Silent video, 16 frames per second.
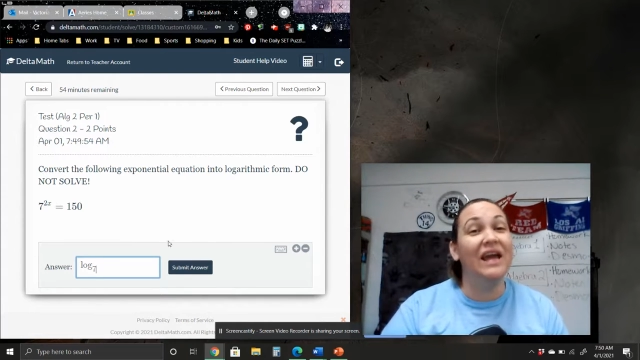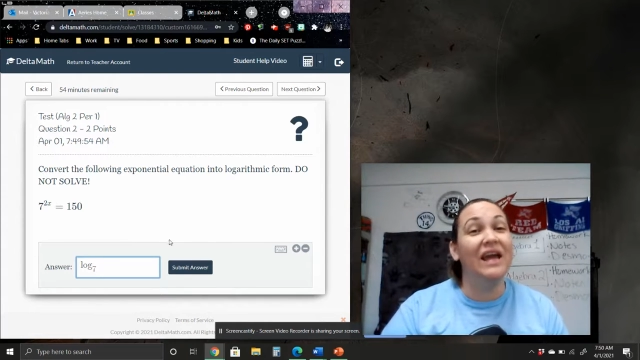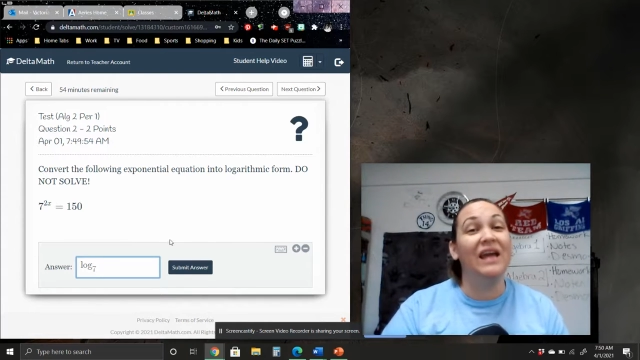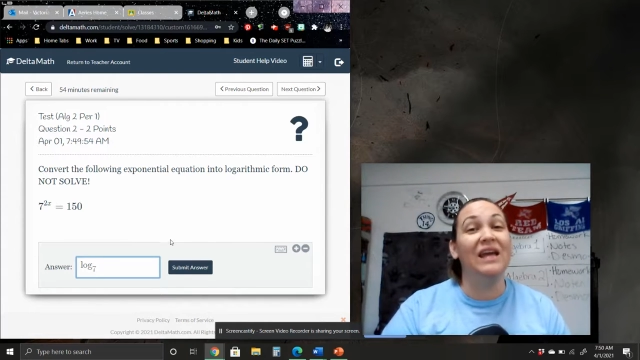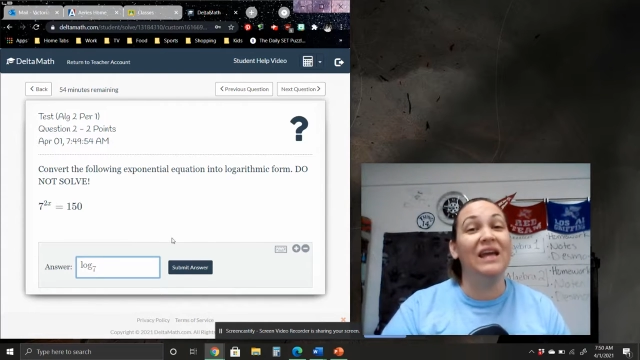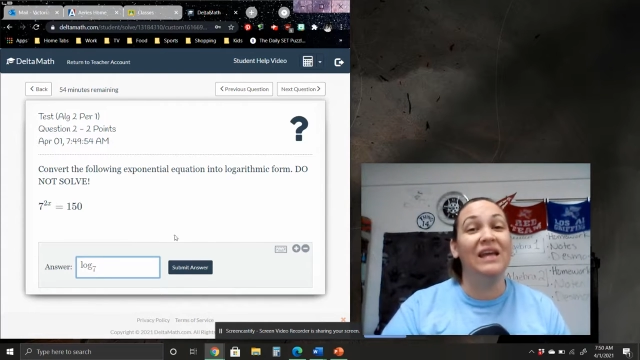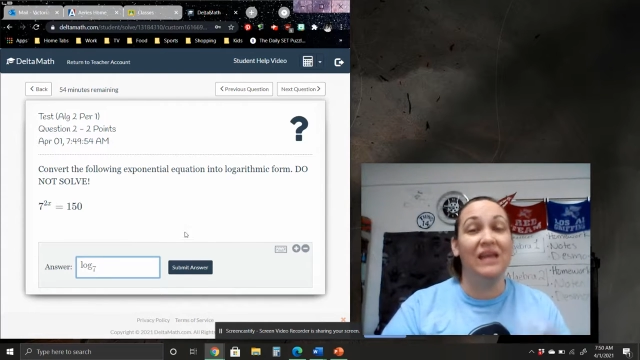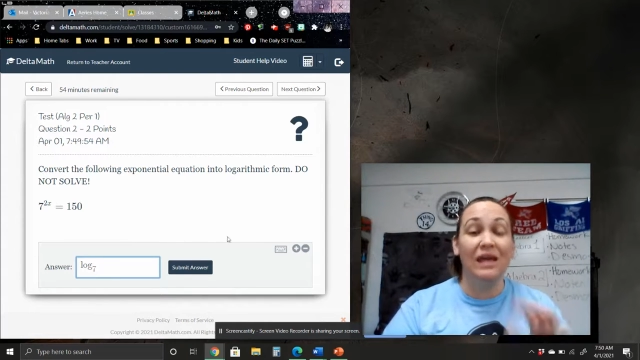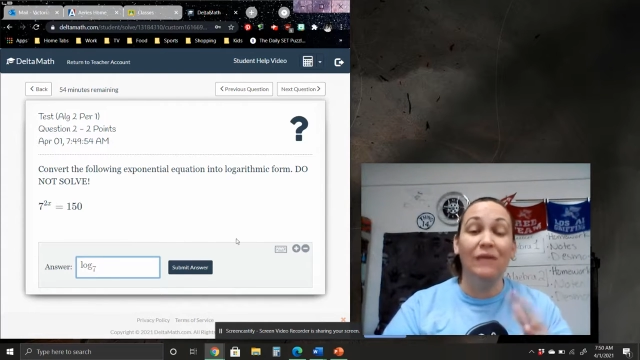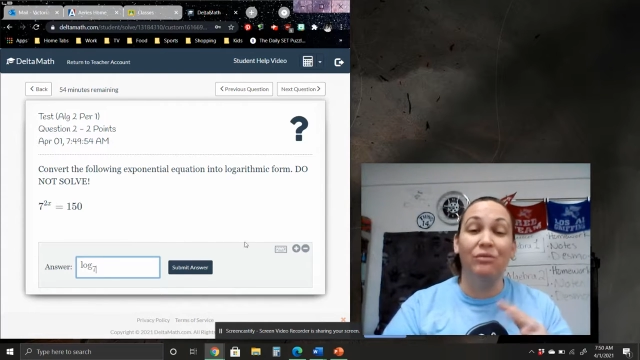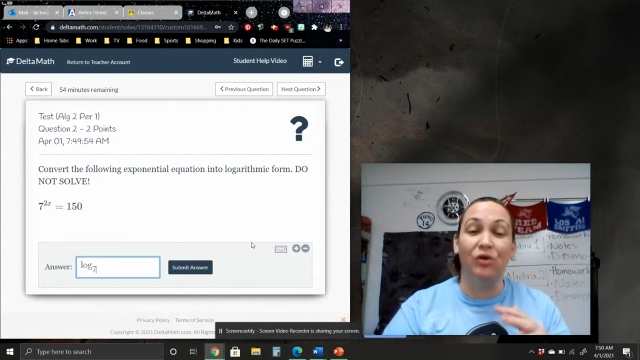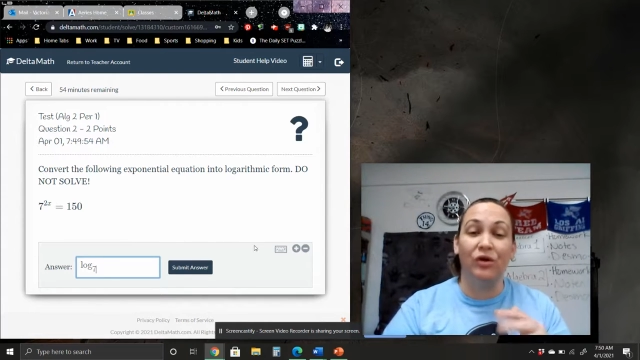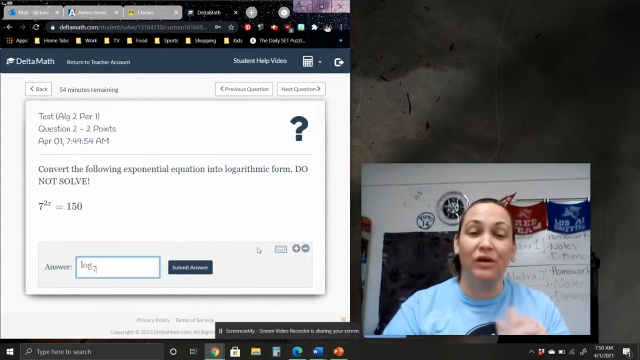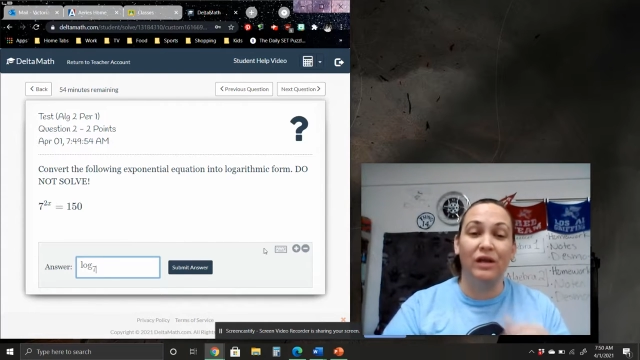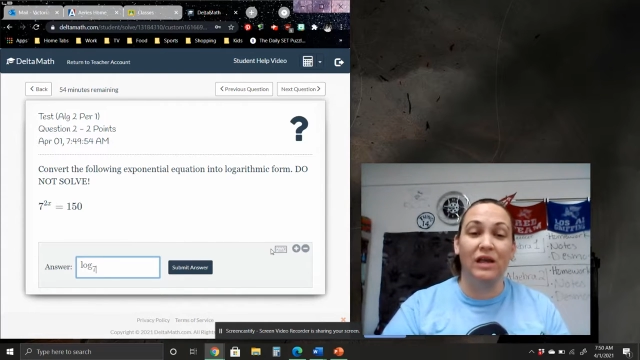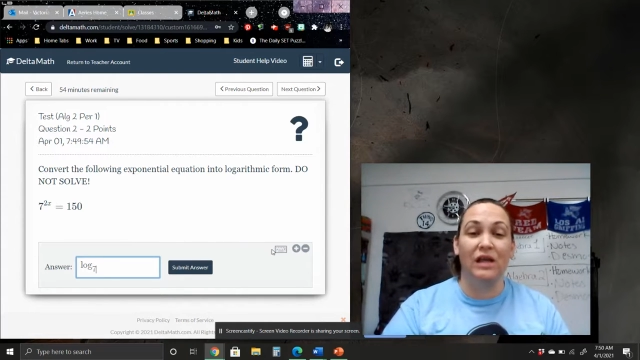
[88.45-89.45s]
a
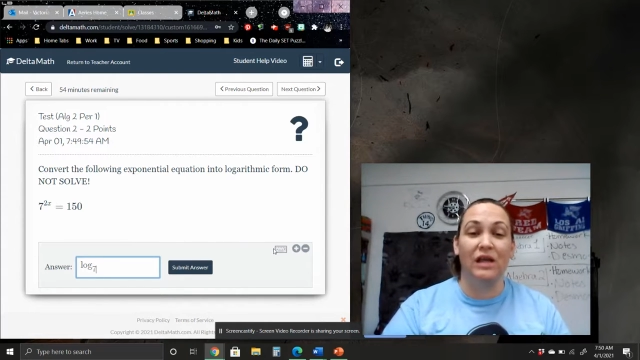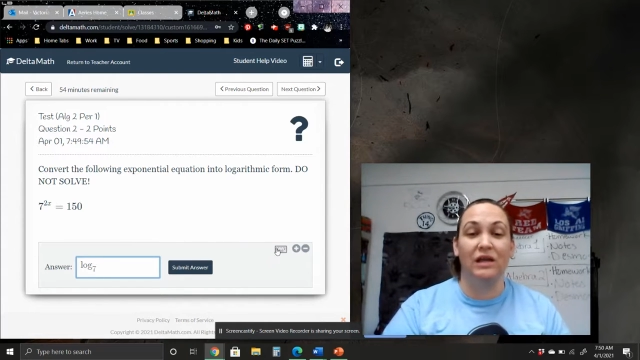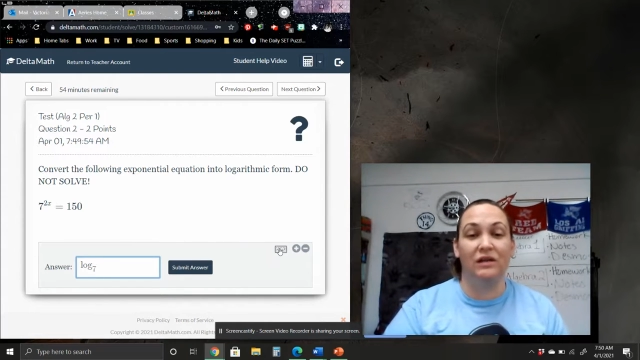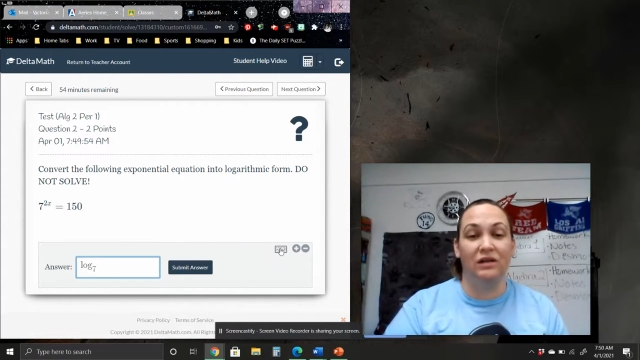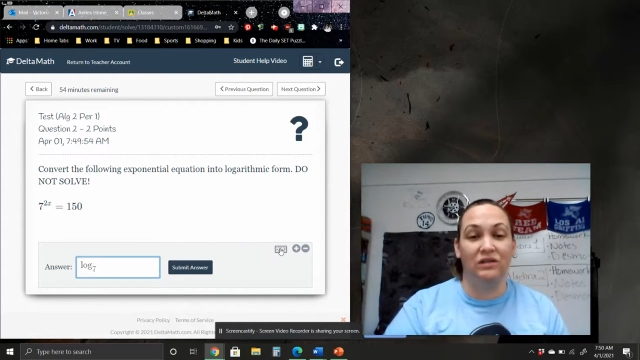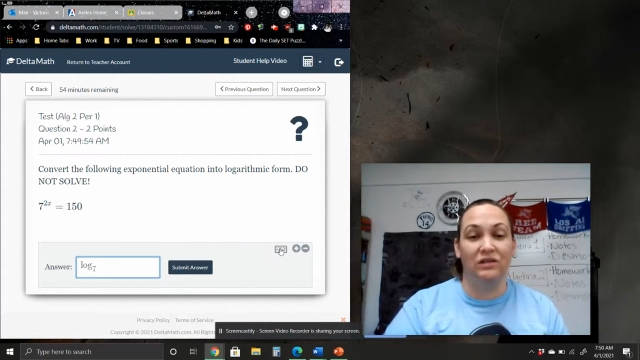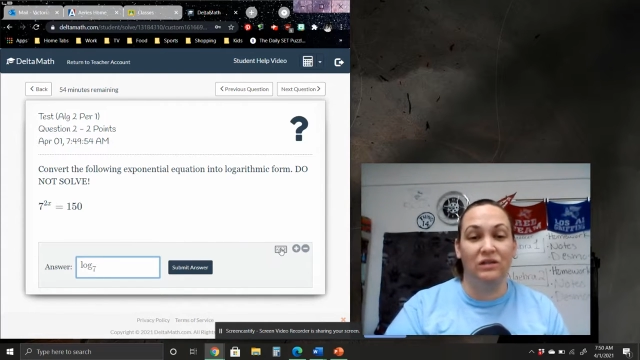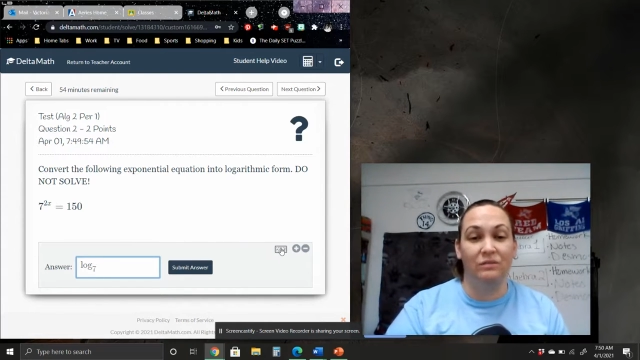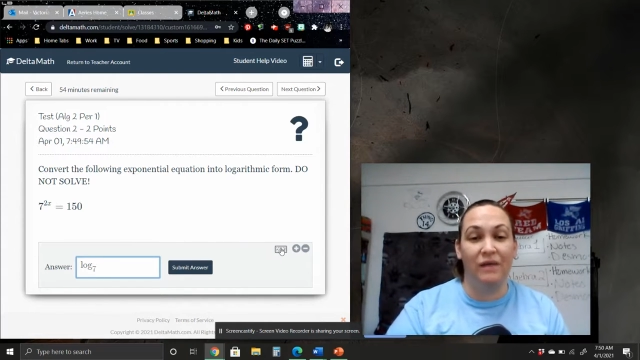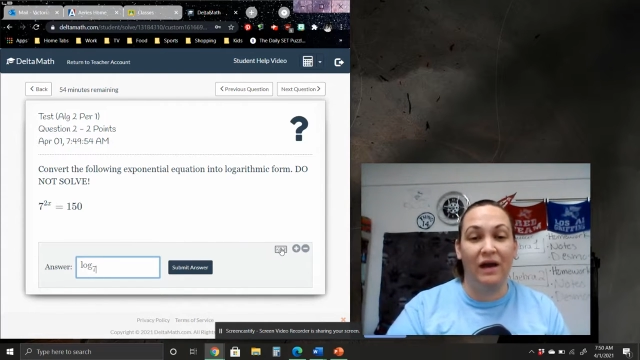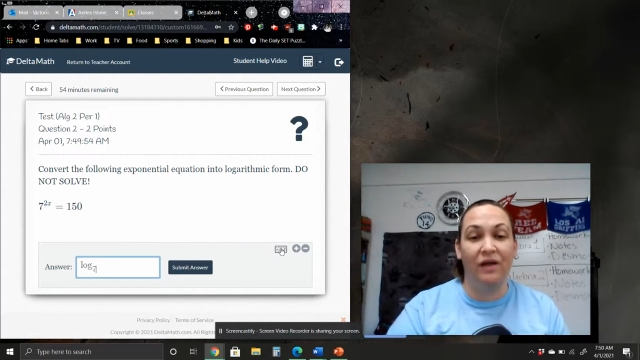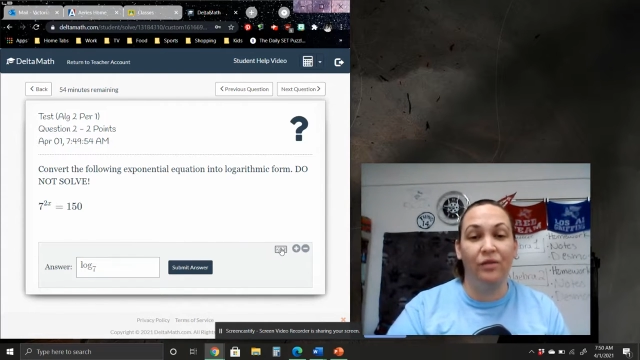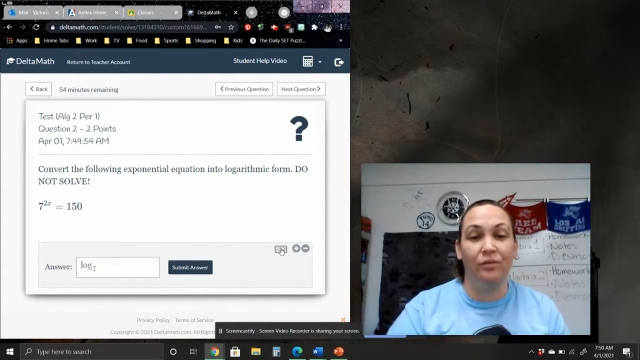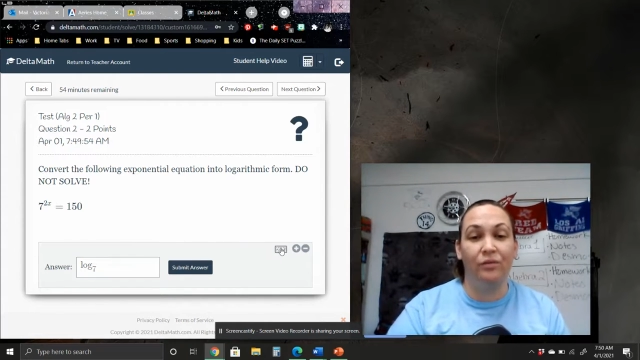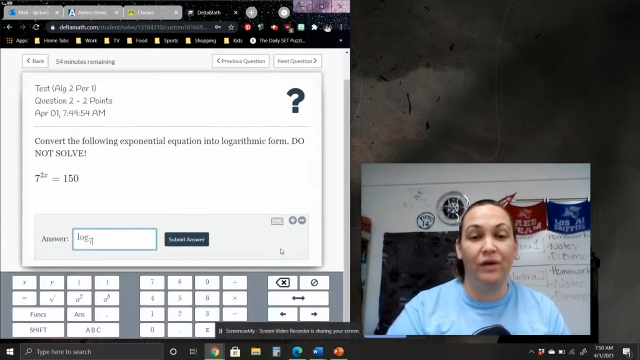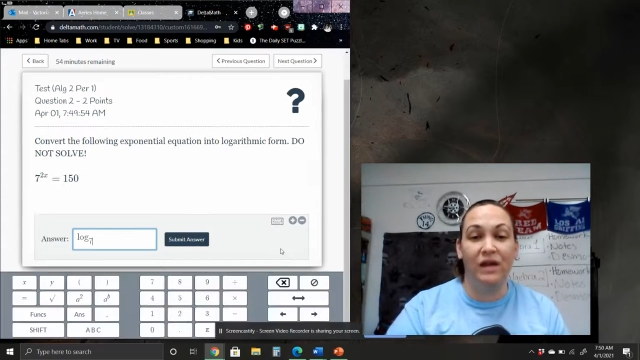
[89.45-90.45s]
keyboard in Delta
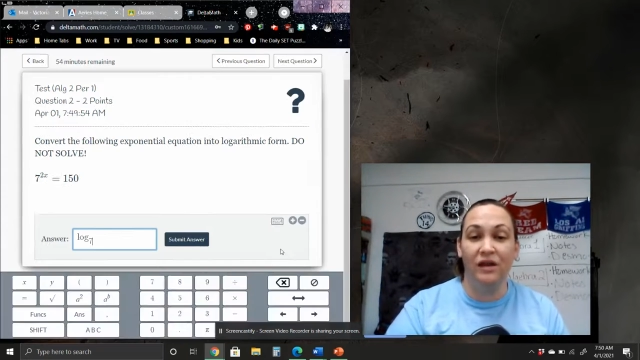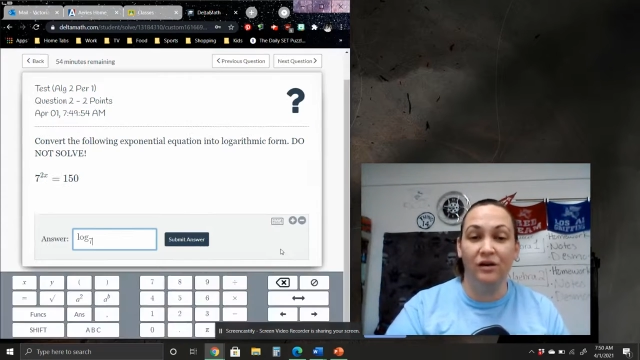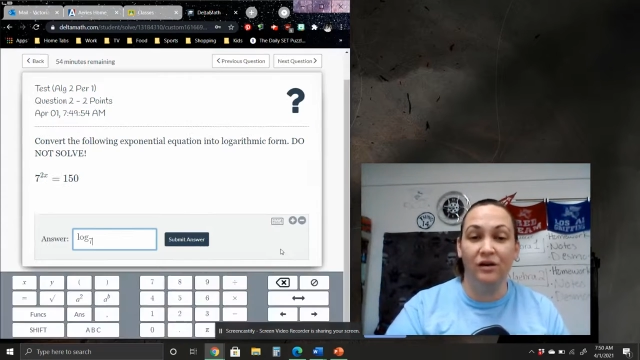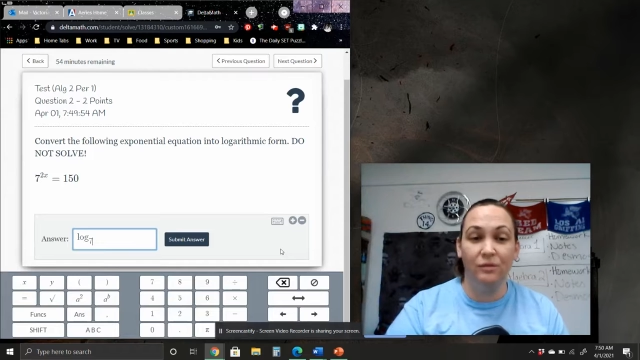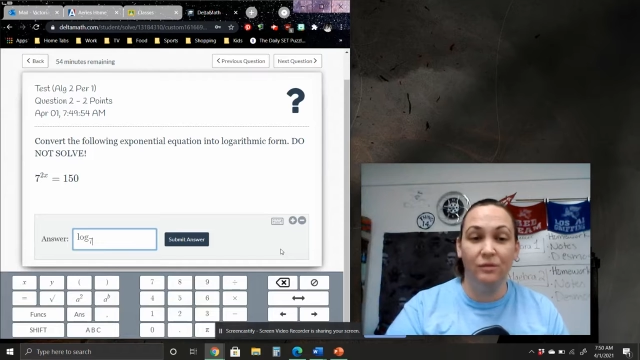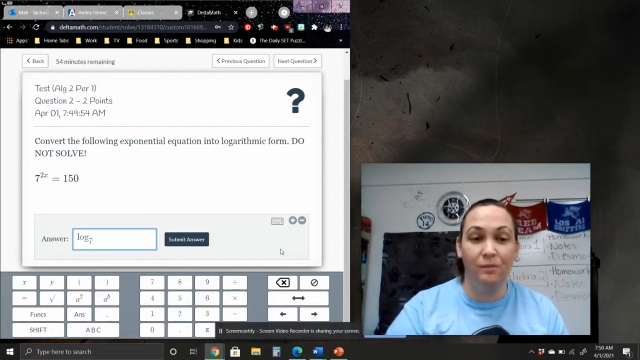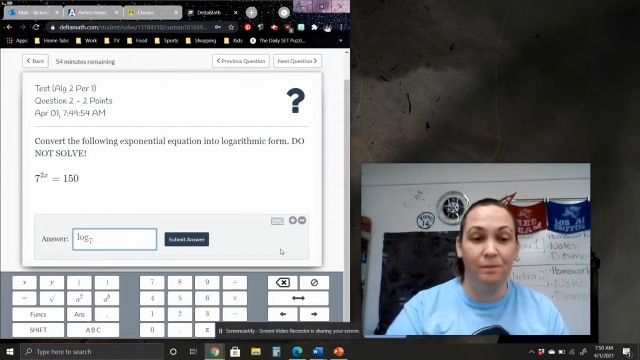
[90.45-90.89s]
Math right here.